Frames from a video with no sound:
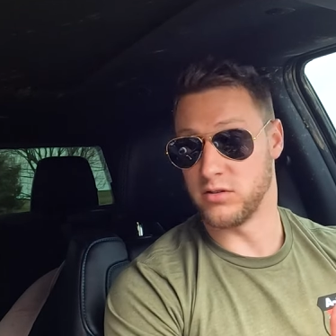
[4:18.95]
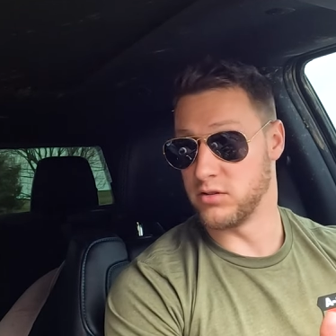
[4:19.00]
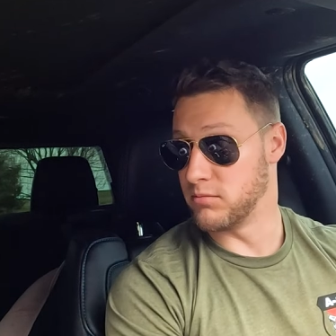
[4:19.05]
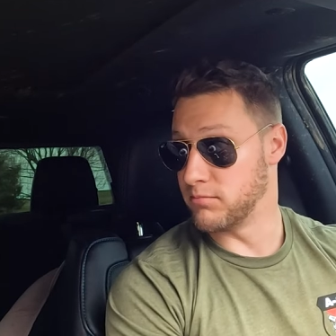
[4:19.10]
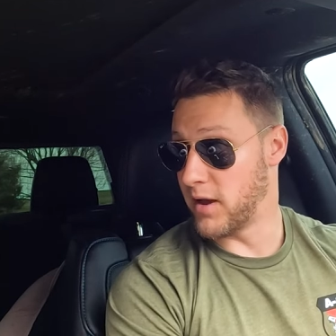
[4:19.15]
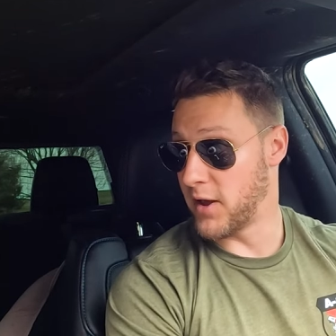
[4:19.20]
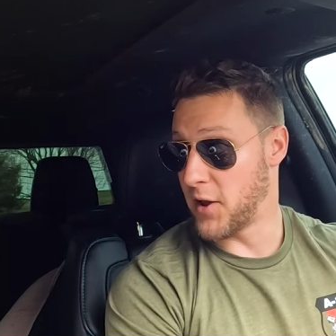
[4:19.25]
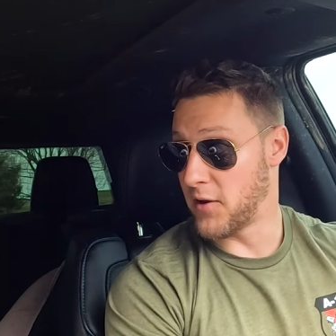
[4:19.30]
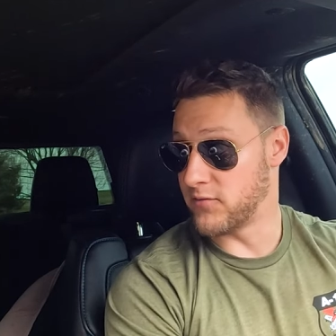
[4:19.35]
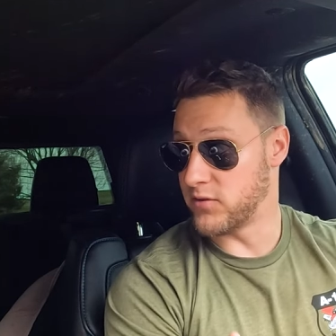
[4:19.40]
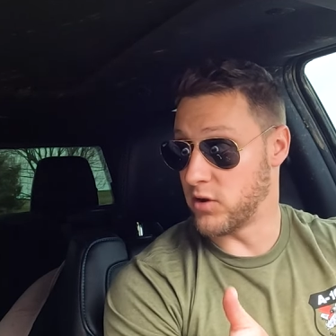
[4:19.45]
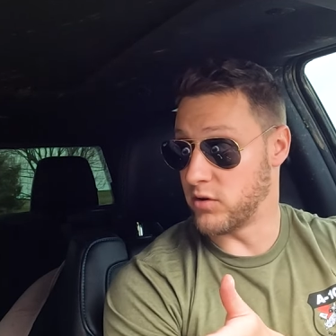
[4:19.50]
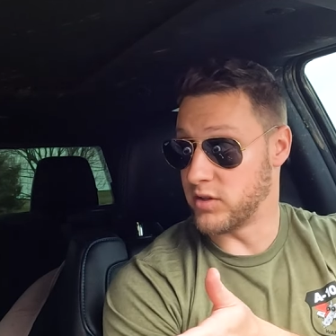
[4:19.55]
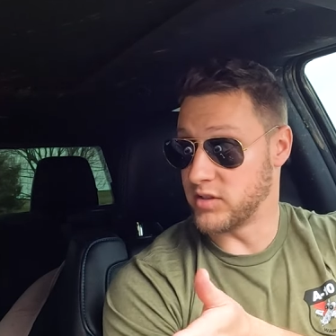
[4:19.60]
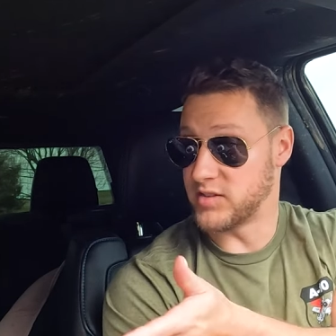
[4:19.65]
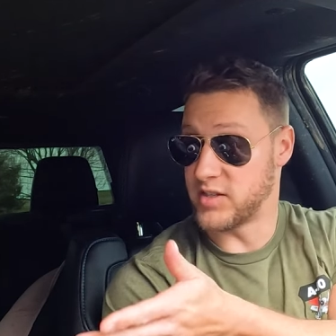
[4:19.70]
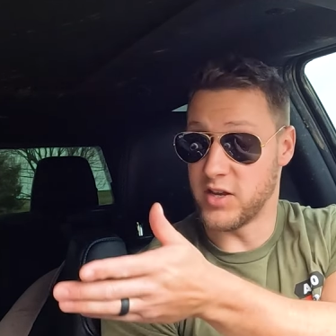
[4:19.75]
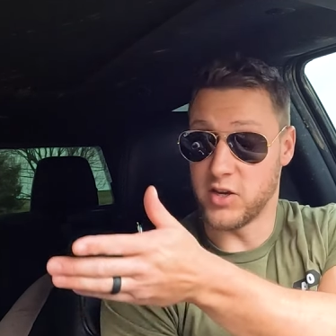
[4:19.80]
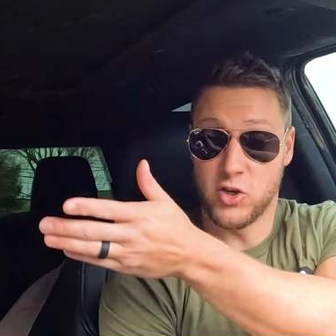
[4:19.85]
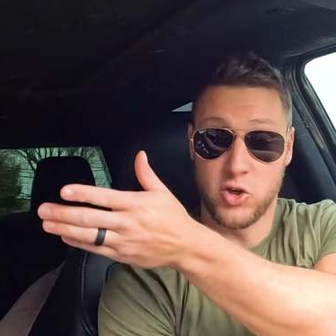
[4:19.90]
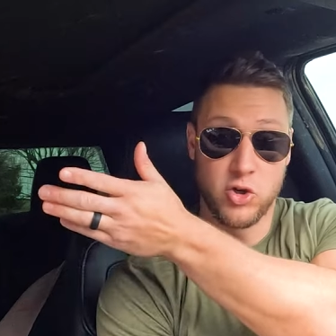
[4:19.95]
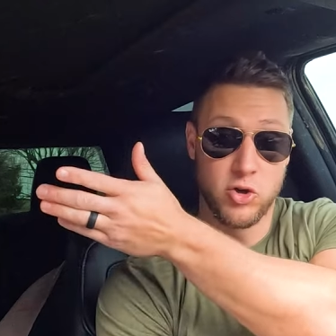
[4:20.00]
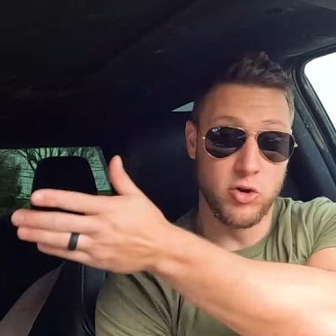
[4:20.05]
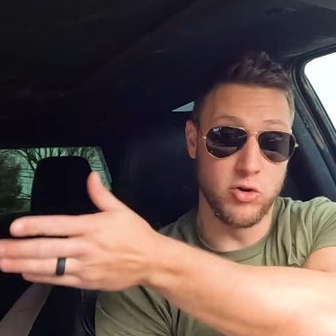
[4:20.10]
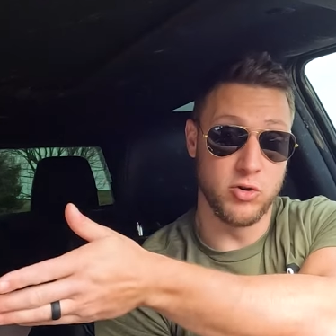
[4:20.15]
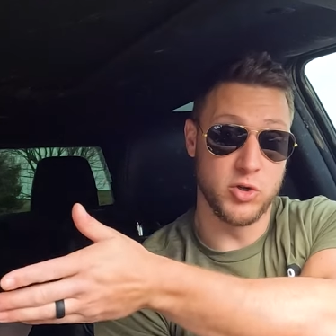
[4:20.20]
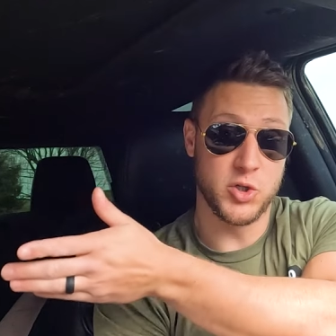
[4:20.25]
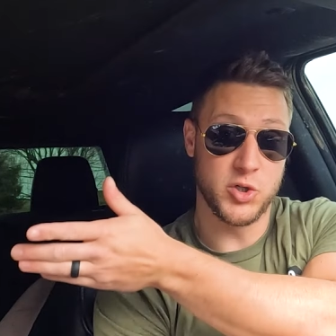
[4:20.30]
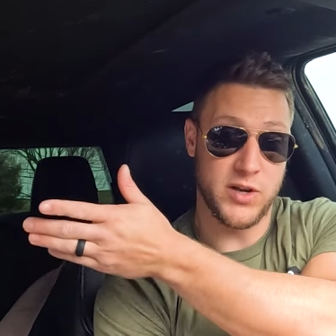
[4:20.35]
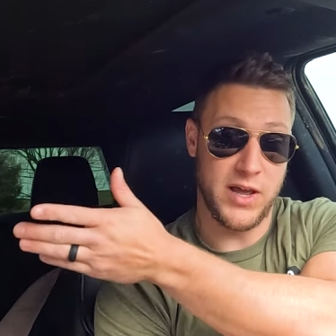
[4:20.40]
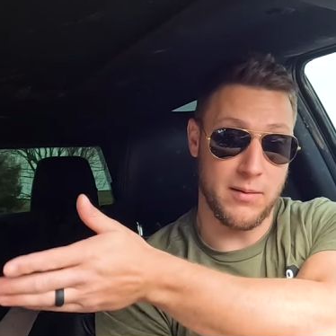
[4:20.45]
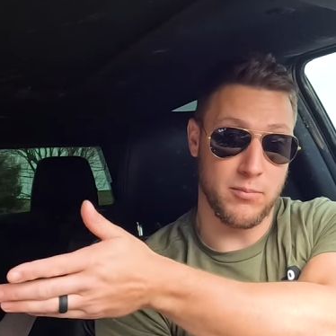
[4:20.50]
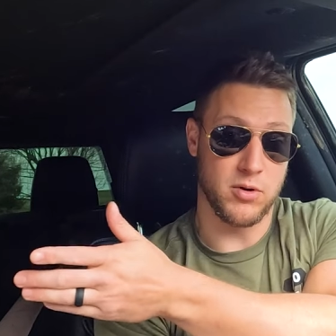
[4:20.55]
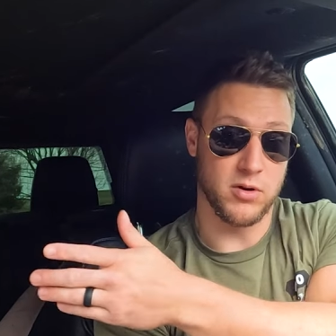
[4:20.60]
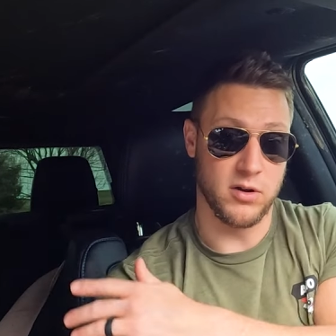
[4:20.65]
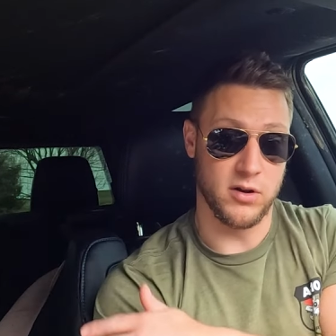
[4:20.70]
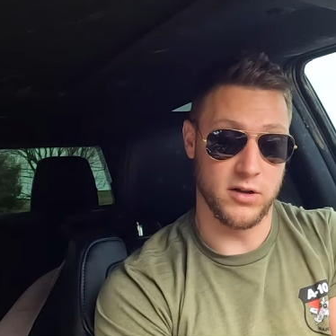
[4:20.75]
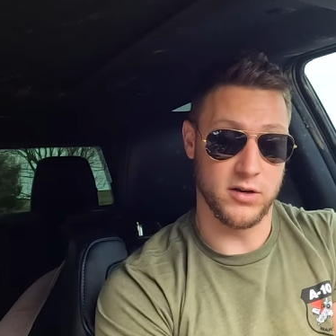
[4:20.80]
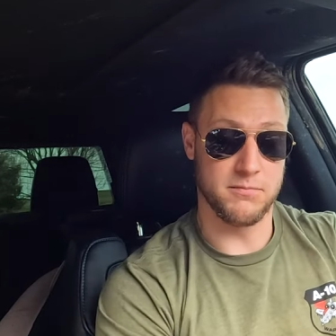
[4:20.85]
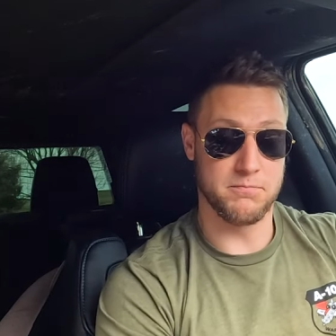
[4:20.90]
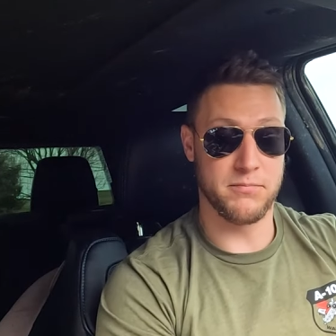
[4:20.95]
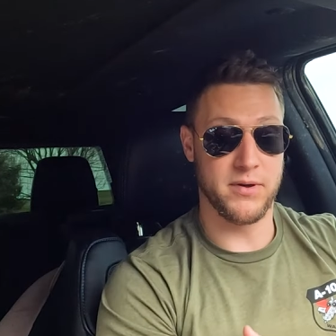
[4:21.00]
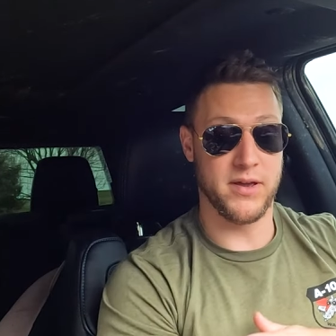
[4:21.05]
you may have noticed a huge neighborhood,